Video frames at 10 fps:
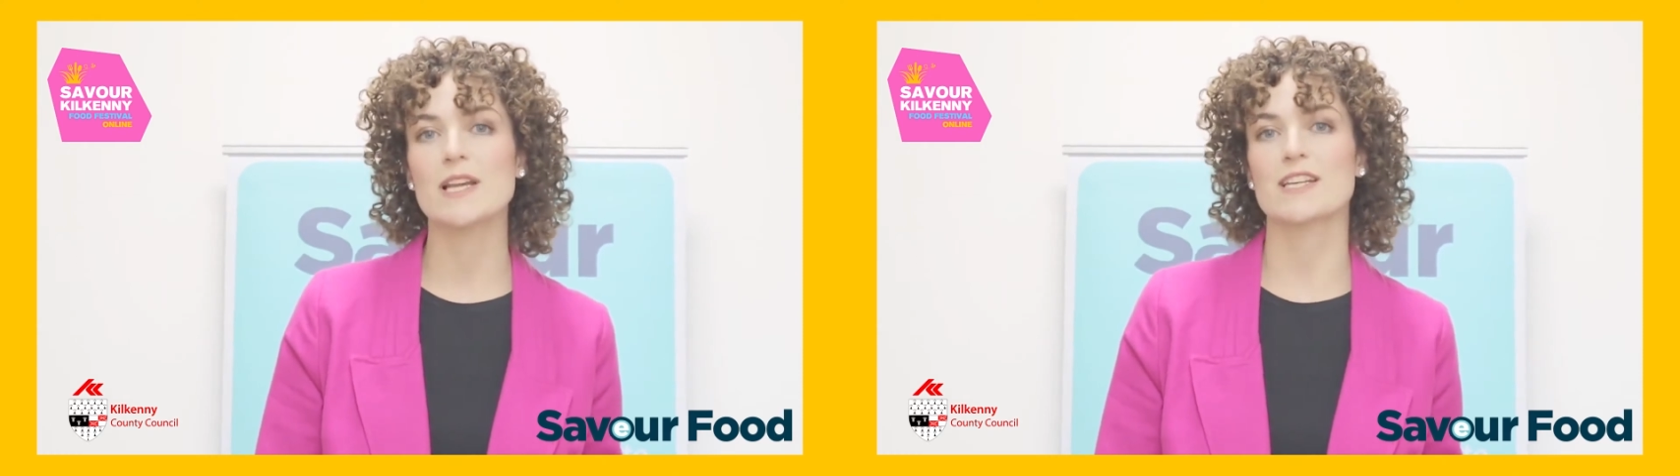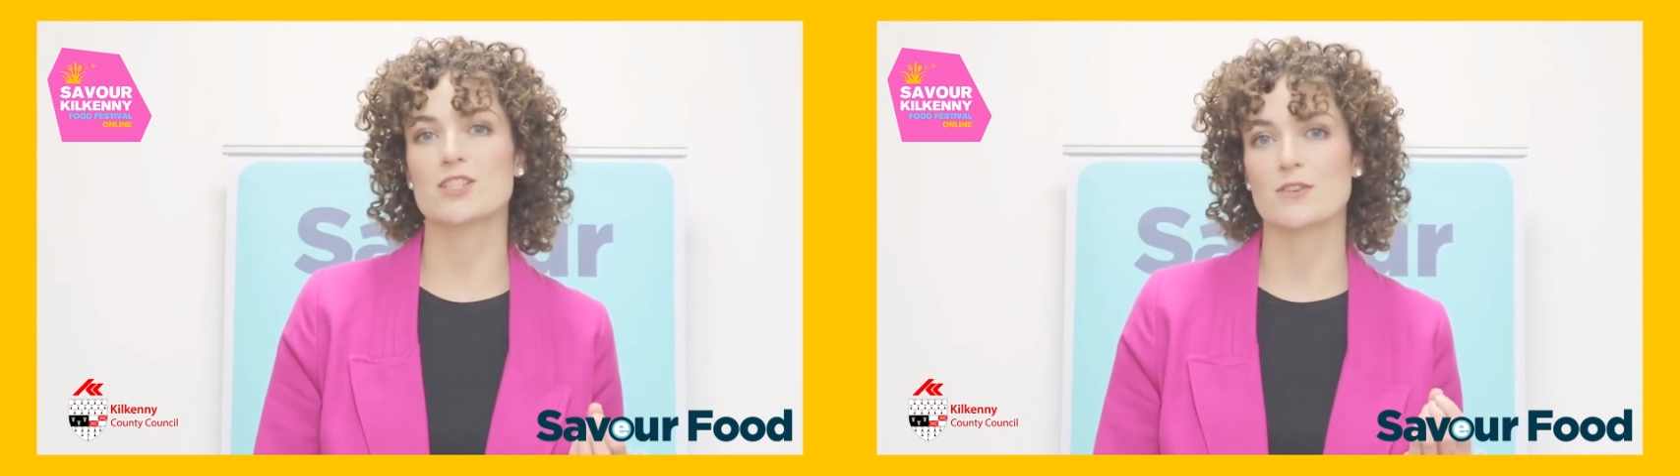
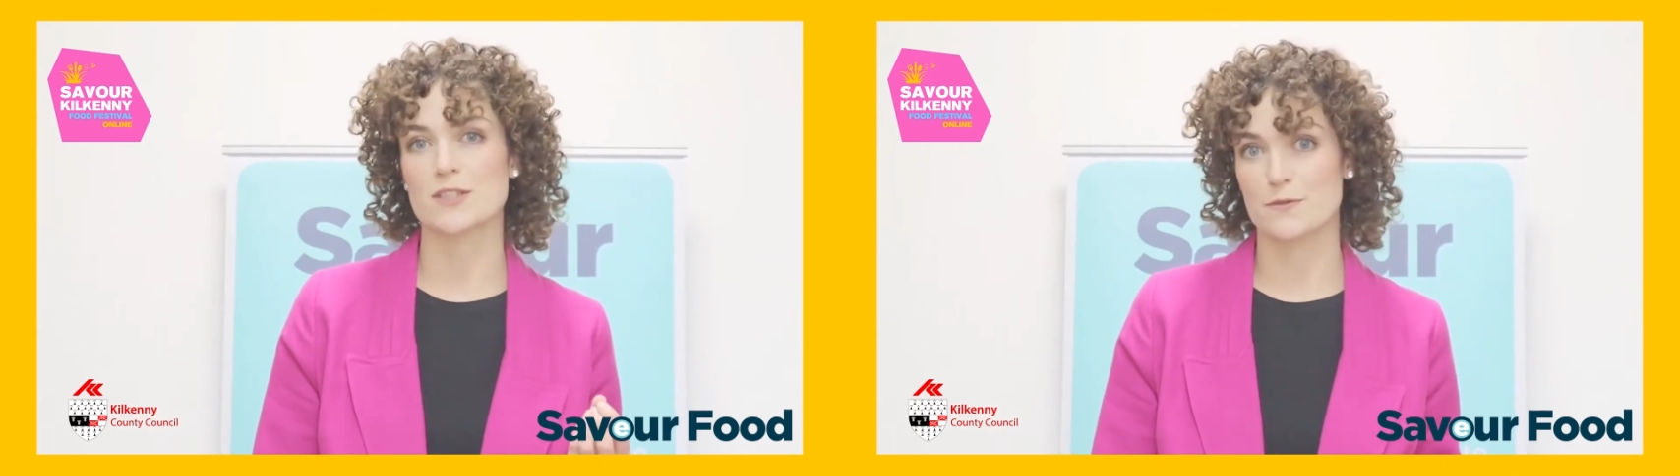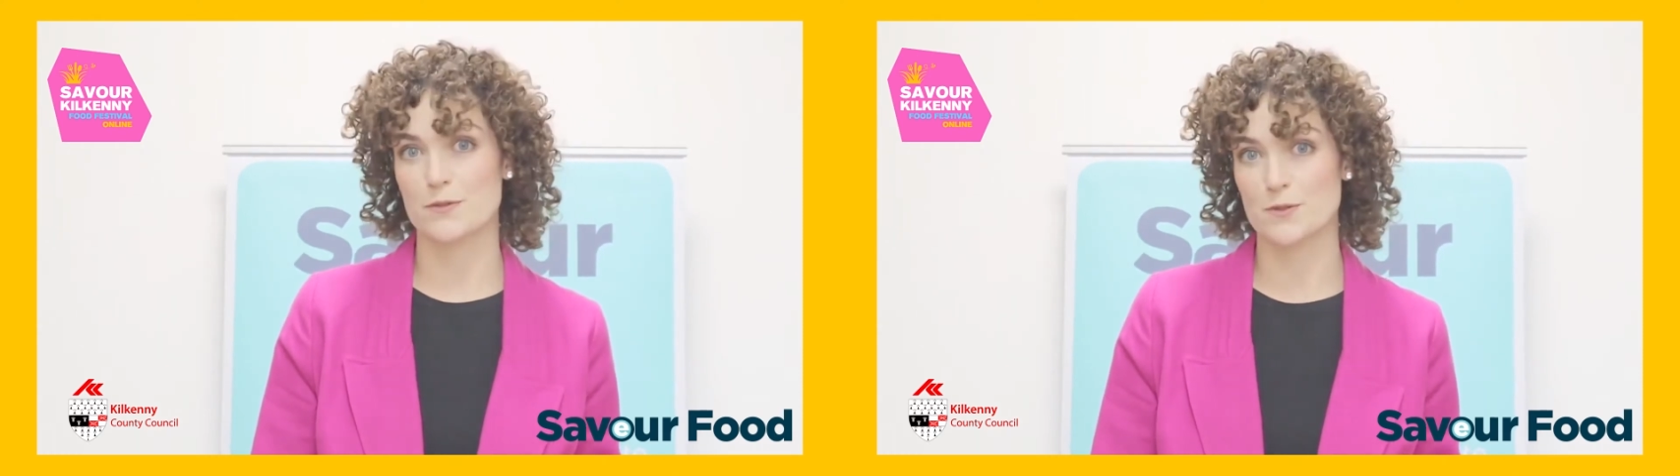million
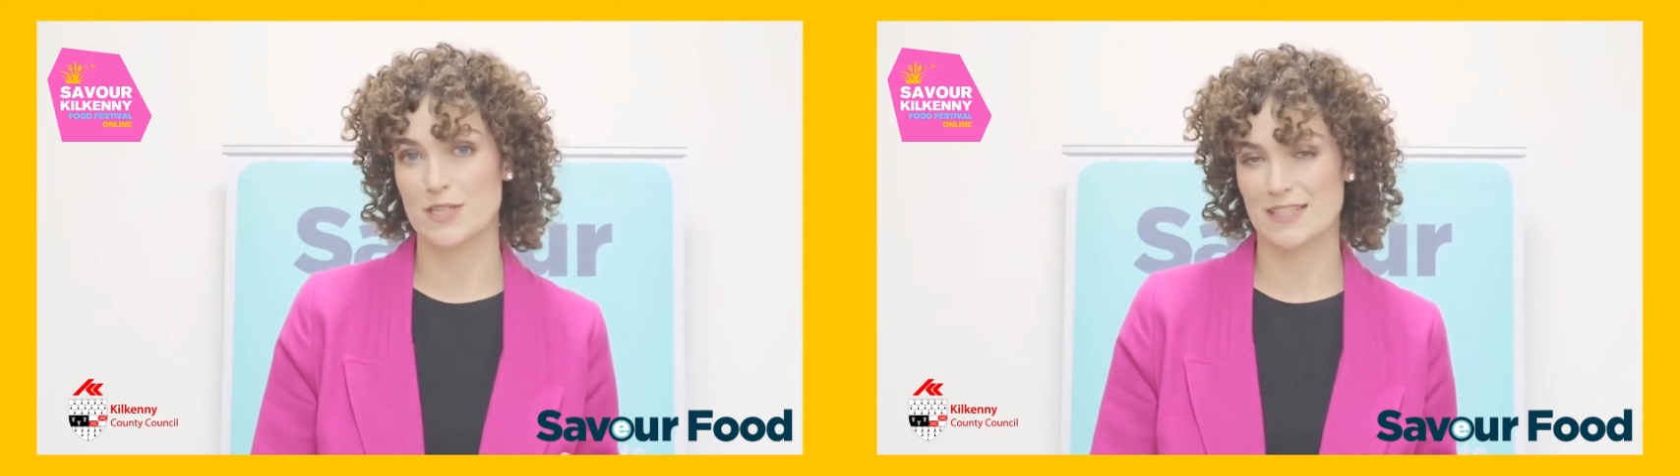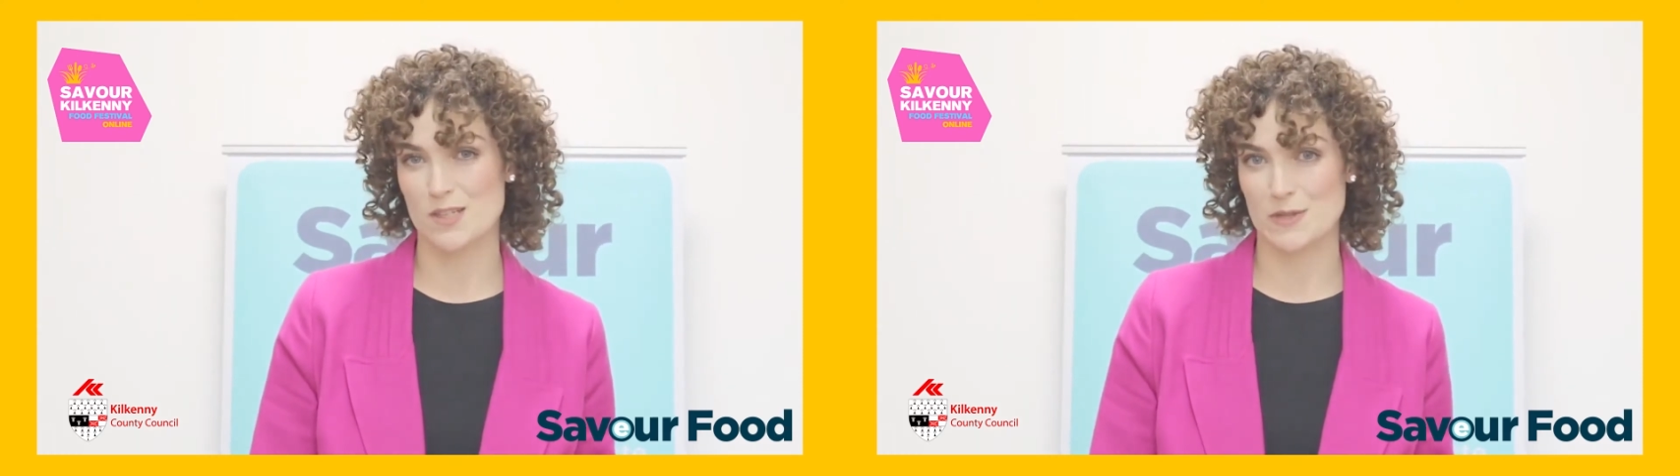tonnes of
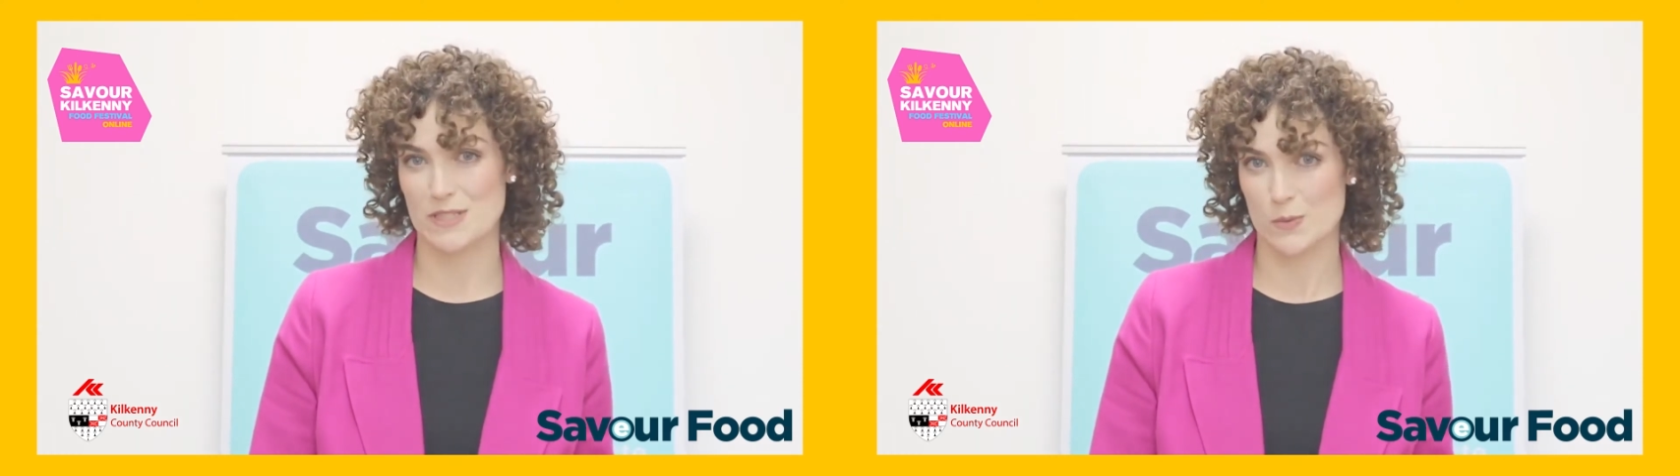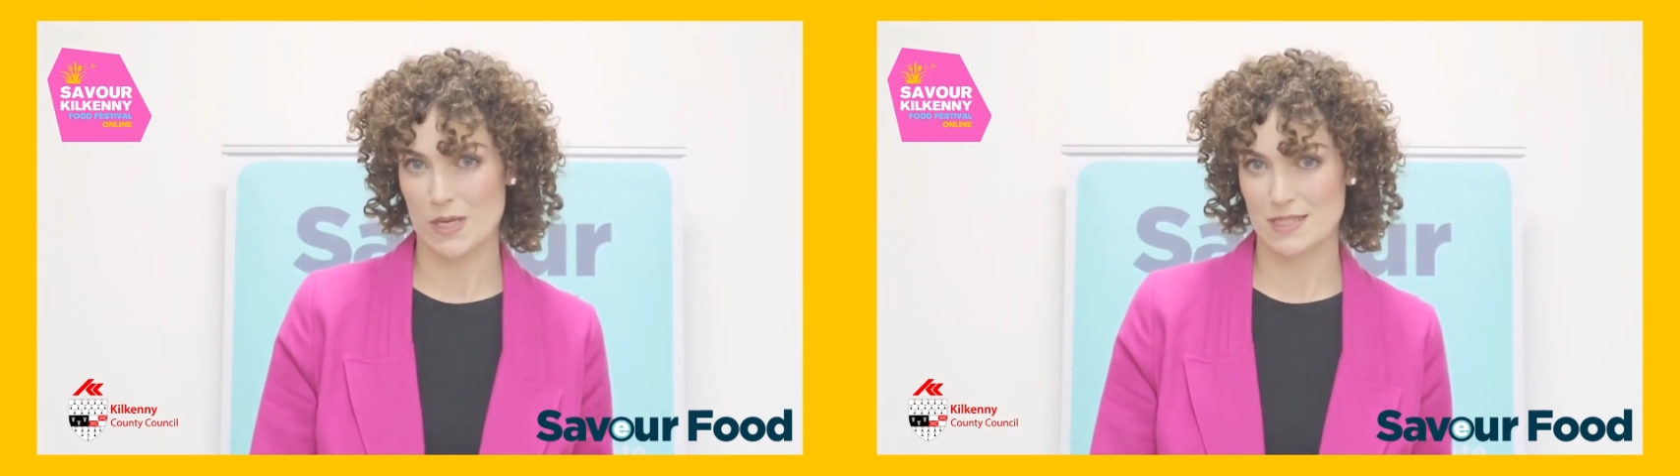food ends up
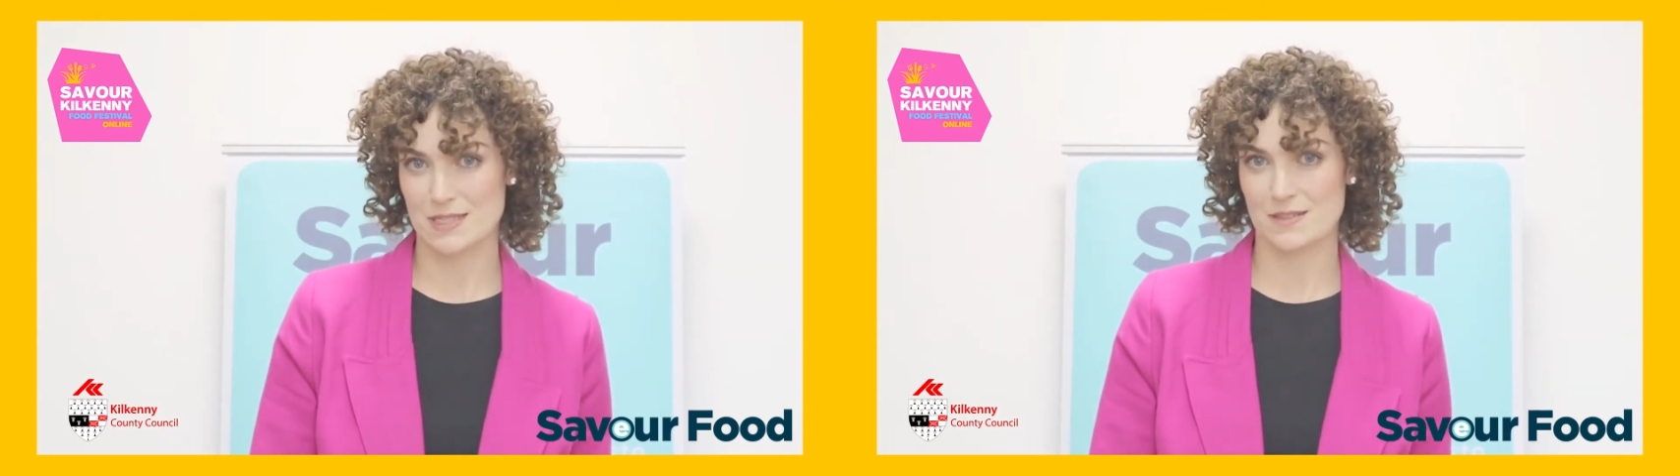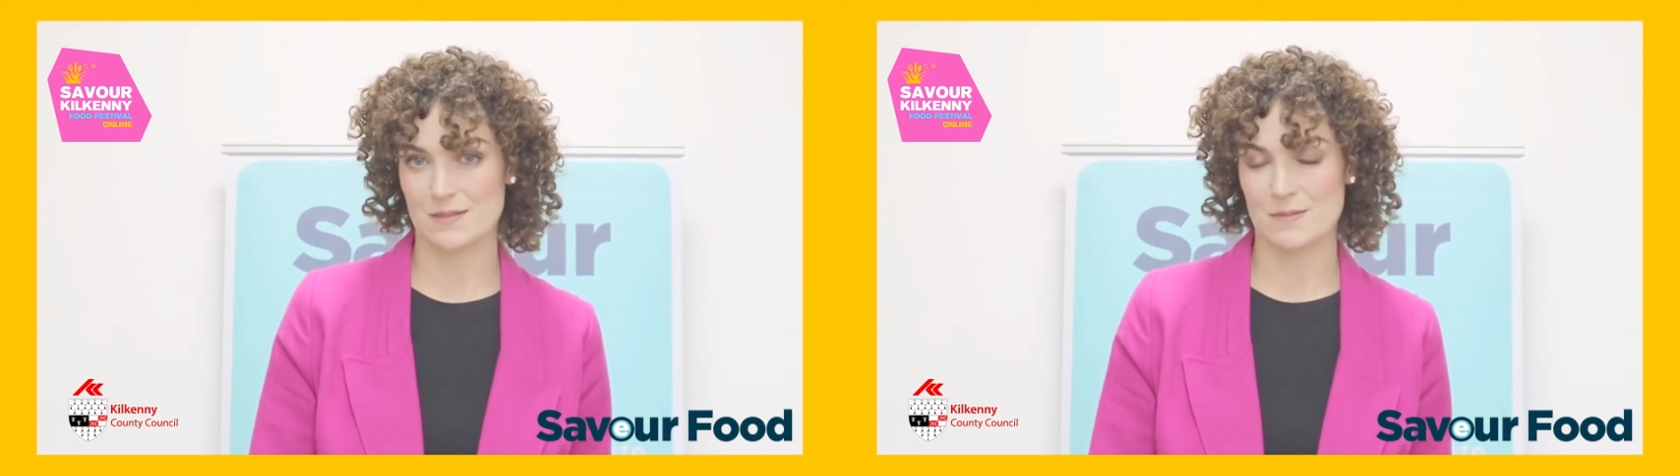as
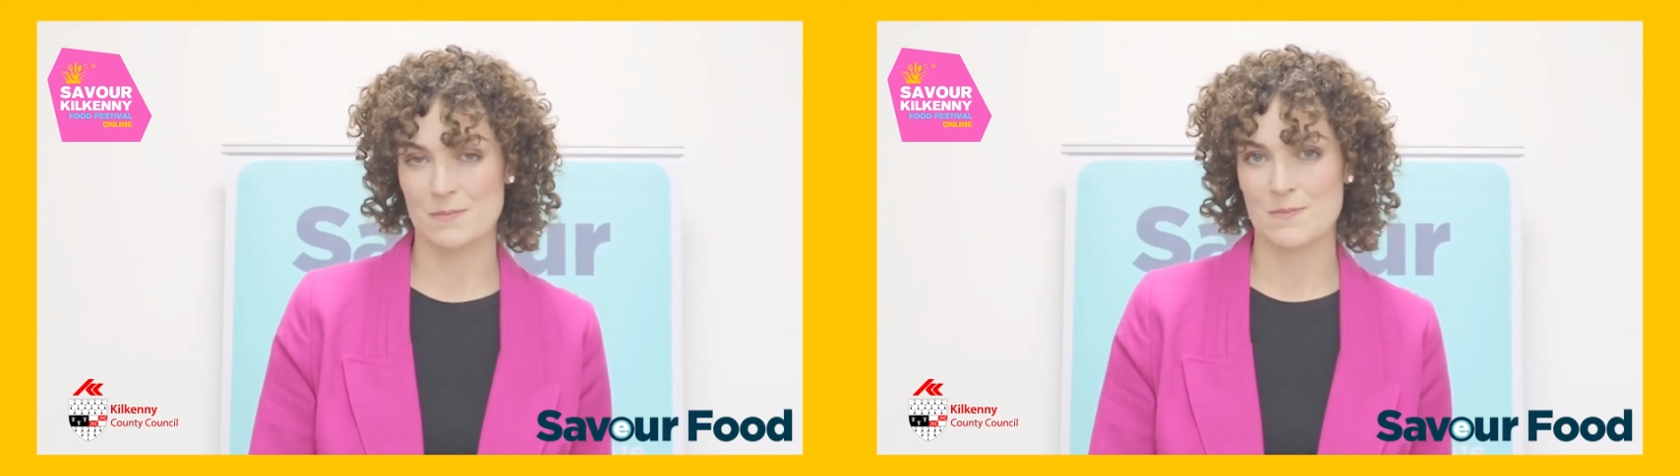waste.